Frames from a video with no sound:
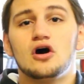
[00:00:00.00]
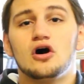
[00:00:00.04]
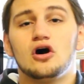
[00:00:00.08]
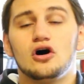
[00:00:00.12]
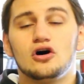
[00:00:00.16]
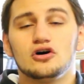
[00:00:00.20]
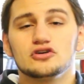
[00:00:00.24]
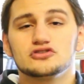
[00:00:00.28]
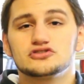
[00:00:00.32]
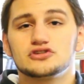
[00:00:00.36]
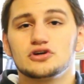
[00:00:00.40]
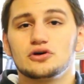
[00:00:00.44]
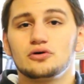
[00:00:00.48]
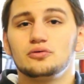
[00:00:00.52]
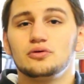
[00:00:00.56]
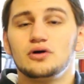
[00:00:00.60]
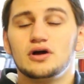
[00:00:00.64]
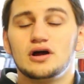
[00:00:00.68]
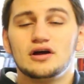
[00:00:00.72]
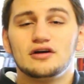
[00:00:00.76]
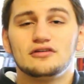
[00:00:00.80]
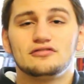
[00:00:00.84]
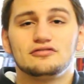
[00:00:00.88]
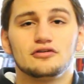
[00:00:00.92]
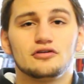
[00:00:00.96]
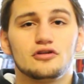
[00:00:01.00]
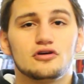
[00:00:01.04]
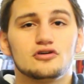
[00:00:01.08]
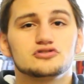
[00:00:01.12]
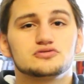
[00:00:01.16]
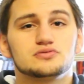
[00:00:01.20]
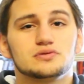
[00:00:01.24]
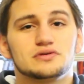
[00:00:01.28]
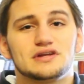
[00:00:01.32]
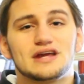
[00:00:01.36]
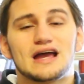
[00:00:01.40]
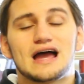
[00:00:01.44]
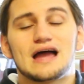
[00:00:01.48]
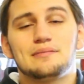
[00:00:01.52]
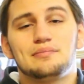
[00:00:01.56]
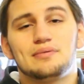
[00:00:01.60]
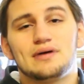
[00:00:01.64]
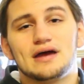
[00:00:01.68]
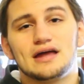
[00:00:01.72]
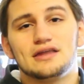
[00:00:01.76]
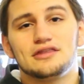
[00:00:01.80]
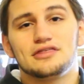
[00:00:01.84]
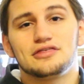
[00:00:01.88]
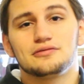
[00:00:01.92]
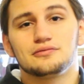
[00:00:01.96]
Also, for those with the
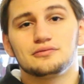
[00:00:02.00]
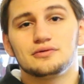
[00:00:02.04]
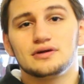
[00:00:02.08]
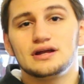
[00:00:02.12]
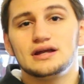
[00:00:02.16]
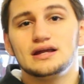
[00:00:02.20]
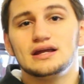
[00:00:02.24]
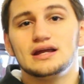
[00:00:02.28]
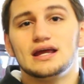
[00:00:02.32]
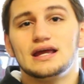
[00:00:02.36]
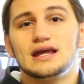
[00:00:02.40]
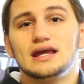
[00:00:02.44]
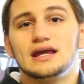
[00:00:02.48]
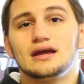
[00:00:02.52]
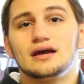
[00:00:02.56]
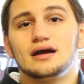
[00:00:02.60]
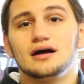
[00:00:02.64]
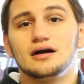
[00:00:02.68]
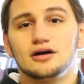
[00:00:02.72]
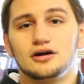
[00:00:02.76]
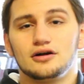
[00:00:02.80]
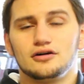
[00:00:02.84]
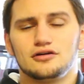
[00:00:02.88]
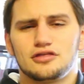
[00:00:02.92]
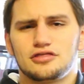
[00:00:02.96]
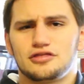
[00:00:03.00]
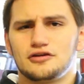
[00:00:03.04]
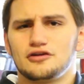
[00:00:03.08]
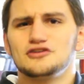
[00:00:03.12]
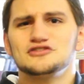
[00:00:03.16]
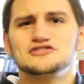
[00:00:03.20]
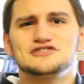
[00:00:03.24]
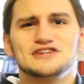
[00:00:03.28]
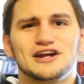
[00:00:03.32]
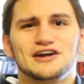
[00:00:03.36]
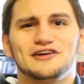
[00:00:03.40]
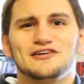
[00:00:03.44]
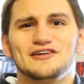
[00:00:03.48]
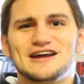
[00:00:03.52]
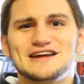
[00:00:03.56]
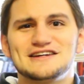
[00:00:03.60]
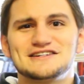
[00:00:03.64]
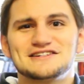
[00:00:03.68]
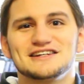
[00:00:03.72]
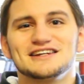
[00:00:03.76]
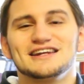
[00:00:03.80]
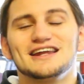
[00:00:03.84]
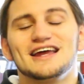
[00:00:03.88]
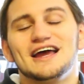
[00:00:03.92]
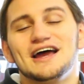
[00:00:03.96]
iPad 3, or third
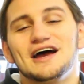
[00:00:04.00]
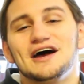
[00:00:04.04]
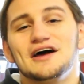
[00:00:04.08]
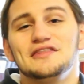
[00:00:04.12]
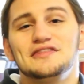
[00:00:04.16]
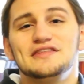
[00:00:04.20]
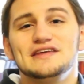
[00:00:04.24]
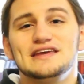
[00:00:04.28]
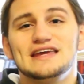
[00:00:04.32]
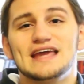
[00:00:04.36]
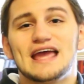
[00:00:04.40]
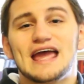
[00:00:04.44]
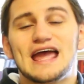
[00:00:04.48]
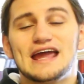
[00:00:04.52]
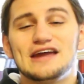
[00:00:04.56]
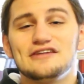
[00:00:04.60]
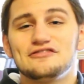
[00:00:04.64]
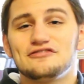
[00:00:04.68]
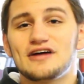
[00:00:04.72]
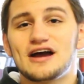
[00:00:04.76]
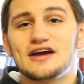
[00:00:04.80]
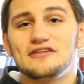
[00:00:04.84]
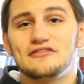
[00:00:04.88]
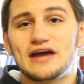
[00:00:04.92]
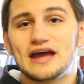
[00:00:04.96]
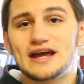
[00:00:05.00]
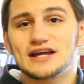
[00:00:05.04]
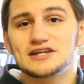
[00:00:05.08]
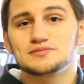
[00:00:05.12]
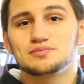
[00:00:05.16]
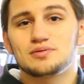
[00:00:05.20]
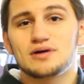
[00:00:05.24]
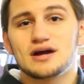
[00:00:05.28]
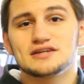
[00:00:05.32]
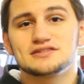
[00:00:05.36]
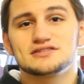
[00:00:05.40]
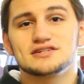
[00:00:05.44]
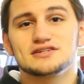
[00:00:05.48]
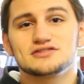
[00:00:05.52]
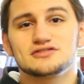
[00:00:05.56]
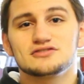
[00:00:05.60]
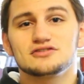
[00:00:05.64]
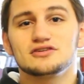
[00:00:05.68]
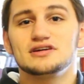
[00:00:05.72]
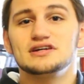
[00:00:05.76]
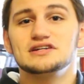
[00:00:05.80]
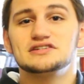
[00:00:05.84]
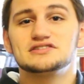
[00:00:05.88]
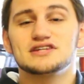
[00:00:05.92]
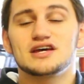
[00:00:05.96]
generation, the A5X processor,
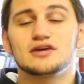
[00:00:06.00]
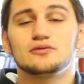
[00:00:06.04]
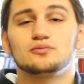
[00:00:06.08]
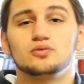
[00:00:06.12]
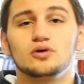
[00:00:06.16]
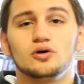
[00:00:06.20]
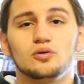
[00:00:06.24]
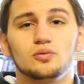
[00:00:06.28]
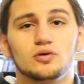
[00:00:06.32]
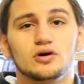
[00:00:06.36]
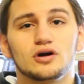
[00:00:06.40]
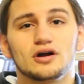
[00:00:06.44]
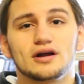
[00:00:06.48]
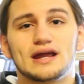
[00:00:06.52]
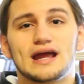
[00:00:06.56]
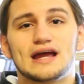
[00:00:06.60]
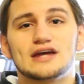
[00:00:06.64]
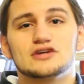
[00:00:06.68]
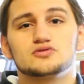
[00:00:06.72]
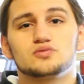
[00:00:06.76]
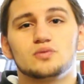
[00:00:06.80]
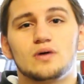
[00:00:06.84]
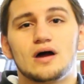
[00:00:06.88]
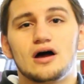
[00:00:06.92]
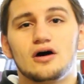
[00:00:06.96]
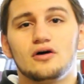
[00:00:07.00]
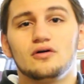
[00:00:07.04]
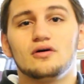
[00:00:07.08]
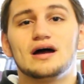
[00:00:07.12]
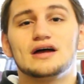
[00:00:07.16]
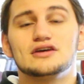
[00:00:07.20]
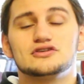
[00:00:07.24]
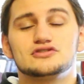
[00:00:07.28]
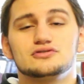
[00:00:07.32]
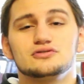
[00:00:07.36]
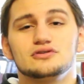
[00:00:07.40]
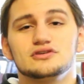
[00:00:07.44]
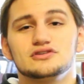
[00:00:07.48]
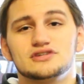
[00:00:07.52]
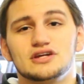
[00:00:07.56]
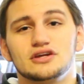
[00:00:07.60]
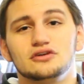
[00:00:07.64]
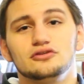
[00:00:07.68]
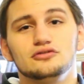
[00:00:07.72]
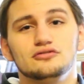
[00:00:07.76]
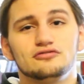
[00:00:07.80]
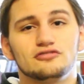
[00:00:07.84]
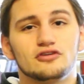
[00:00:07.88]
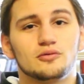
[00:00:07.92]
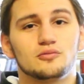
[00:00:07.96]
he said, will work as well as soon as a
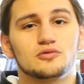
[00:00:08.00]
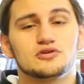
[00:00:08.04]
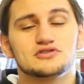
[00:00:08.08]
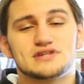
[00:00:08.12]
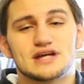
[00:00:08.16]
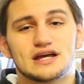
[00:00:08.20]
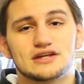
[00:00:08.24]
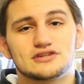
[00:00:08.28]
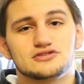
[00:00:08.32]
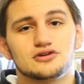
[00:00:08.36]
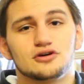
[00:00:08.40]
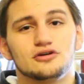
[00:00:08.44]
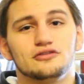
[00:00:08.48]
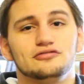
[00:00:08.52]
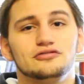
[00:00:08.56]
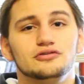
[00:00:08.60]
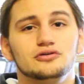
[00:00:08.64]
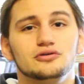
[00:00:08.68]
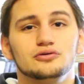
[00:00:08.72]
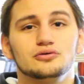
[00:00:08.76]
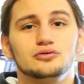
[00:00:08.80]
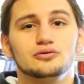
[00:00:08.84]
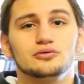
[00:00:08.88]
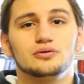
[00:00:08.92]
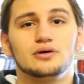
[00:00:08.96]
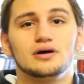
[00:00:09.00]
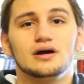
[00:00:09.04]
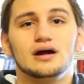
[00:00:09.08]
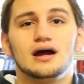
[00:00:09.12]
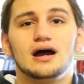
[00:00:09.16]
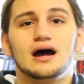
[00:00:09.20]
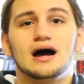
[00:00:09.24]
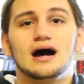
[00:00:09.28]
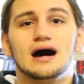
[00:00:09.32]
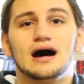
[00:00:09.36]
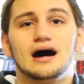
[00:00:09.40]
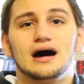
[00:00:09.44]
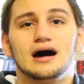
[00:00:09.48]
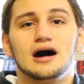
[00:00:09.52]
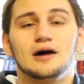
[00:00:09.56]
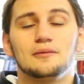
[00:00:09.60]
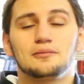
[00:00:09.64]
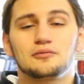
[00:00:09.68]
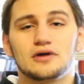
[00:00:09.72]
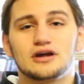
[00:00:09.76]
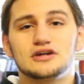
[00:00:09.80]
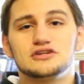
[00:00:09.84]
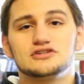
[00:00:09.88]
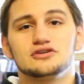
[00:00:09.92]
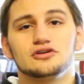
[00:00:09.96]
new firmware is out. So if you uh,
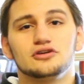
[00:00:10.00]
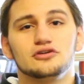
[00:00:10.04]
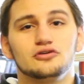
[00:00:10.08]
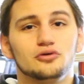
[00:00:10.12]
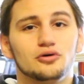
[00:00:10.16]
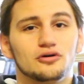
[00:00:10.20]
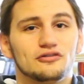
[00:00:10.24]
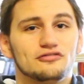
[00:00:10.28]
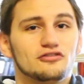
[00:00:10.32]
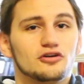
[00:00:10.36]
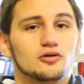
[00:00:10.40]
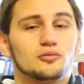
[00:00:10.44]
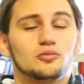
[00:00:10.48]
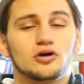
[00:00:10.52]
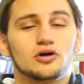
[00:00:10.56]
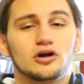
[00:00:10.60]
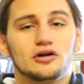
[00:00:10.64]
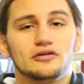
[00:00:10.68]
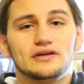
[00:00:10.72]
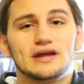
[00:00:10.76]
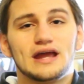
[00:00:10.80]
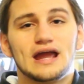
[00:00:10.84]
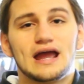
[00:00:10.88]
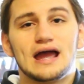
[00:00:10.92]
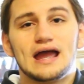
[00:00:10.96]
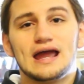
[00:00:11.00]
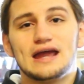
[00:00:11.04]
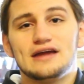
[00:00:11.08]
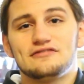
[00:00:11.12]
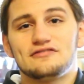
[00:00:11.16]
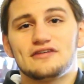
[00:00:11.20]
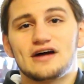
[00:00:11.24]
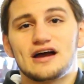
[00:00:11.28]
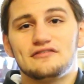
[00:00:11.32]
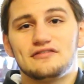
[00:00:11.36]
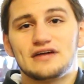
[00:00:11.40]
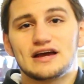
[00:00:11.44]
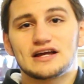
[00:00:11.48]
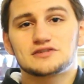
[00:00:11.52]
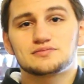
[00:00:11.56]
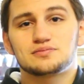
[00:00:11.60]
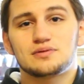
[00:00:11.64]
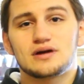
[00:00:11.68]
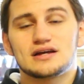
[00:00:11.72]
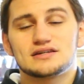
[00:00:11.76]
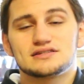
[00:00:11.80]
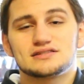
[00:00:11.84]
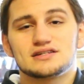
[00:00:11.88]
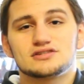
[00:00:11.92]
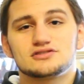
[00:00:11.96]
upgrade to the newer firmware on the A5X
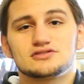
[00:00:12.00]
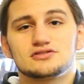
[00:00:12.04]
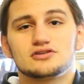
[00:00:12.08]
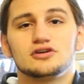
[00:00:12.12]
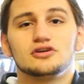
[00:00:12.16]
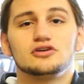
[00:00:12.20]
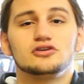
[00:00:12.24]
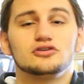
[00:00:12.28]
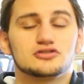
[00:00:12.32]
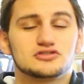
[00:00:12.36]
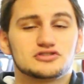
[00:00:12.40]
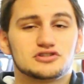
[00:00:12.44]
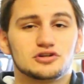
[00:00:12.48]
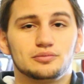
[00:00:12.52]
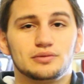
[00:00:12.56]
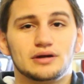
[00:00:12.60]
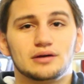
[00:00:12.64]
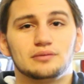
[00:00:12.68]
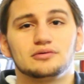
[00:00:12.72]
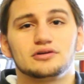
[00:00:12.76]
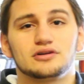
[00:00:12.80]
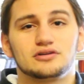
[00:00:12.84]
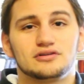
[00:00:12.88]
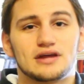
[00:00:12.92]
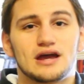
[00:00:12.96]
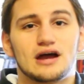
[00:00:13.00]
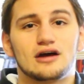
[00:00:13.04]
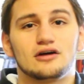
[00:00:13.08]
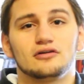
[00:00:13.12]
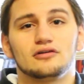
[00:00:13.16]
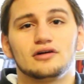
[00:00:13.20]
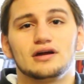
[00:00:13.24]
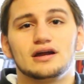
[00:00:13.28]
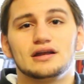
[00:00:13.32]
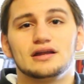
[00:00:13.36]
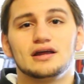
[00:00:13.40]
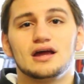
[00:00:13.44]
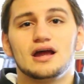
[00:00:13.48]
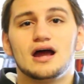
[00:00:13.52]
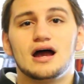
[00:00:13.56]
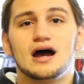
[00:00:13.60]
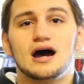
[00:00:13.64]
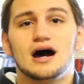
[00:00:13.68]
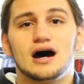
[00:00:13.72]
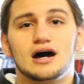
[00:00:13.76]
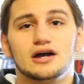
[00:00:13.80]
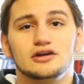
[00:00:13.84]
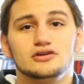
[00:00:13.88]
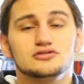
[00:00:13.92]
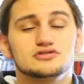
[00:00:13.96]
processor, you'll still be able to downgrade
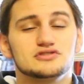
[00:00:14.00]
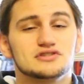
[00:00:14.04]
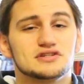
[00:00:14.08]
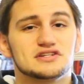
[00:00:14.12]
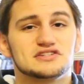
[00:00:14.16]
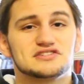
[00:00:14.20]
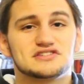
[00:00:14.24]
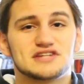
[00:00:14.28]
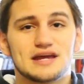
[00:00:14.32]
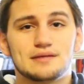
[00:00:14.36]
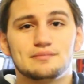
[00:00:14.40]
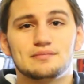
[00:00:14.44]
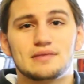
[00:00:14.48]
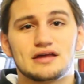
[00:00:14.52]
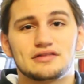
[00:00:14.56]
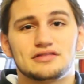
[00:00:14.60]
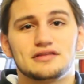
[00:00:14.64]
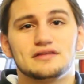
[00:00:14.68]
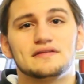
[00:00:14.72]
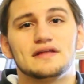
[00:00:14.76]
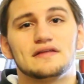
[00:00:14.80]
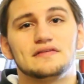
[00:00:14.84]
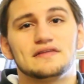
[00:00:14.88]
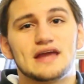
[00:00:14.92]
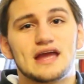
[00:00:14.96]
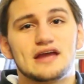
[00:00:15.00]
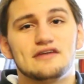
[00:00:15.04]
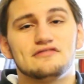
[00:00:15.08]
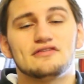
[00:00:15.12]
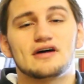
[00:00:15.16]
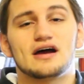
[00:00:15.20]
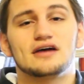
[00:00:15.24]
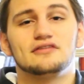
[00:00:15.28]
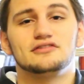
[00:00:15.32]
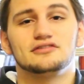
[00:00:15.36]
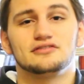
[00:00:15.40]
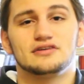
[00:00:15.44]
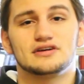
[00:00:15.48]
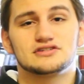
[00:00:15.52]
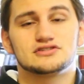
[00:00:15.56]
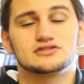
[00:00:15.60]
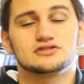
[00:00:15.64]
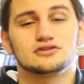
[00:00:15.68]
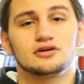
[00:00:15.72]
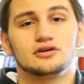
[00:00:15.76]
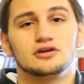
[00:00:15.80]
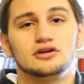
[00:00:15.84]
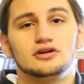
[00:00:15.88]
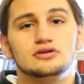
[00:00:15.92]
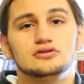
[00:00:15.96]
uh, using the same method that the A5 devices are
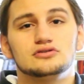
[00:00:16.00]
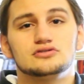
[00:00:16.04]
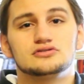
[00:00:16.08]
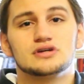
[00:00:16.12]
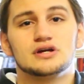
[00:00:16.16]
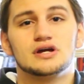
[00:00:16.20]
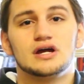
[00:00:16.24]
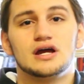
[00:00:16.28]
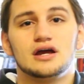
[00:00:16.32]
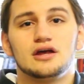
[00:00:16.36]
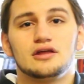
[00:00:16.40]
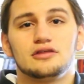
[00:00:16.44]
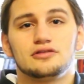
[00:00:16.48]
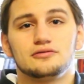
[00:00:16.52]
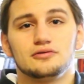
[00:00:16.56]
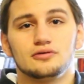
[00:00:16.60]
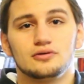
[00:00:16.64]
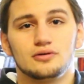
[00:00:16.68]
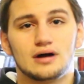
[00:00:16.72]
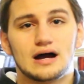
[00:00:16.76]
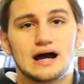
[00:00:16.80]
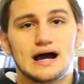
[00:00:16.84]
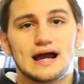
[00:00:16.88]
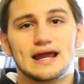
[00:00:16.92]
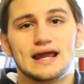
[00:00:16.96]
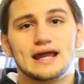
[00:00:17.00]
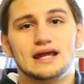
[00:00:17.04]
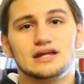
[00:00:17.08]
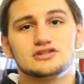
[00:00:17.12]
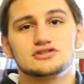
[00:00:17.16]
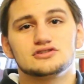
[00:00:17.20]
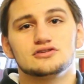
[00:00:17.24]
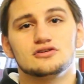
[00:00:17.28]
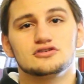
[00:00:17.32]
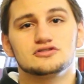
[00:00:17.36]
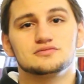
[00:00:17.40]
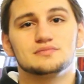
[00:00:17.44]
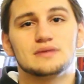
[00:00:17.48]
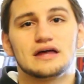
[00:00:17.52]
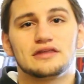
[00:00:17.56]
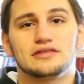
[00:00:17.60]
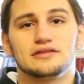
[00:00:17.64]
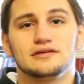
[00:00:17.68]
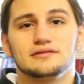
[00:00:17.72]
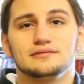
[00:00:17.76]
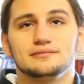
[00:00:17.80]
going to use through I Hate Snow's method.